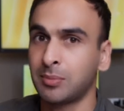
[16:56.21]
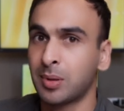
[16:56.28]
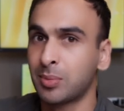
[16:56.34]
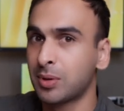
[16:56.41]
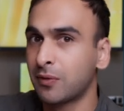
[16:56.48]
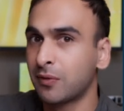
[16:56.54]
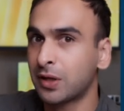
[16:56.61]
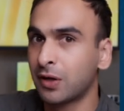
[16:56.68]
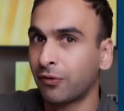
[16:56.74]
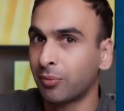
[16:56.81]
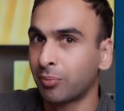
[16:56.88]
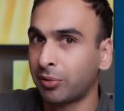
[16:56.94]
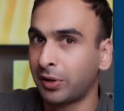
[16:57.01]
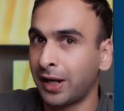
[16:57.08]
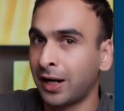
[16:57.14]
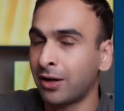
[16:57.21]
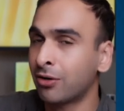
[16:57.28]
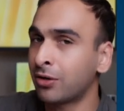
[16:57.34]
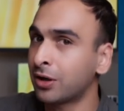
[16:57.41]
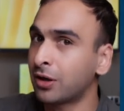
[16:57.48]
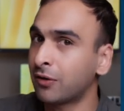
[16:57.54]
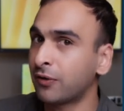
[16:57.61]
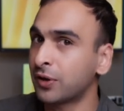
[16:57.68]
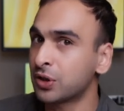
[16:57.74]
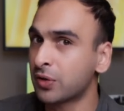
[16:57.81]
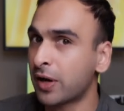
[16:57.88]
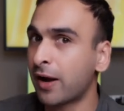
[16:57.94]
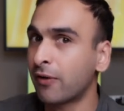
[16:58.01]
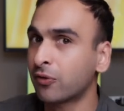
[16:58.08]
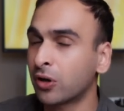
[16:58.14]
Maybe you have a different planner and a different
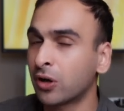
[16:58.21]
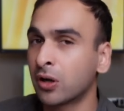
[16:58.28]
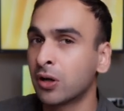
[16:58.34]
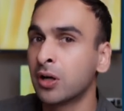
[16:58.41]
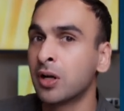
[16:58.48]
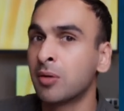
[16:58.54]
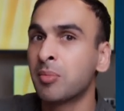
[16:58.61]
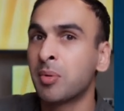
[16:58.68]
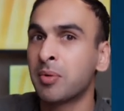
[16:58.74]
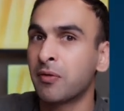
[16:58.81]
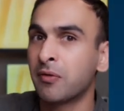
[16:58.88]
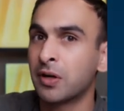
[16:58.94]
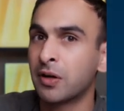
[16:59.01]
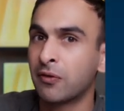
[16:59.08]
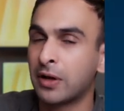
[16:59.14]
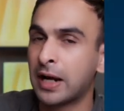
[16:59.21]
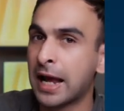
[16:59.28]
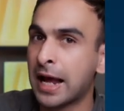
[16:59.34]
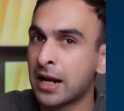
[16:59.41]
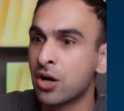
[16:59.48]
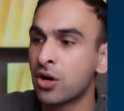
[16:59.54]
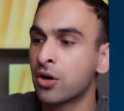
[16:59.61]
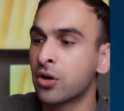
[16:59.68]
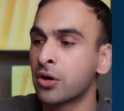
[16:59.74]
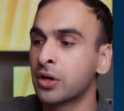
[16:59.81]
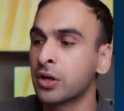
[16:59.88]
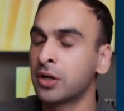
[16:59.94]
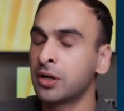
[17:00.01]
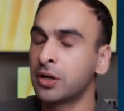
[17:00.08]
drafter. Maybe you have a different editor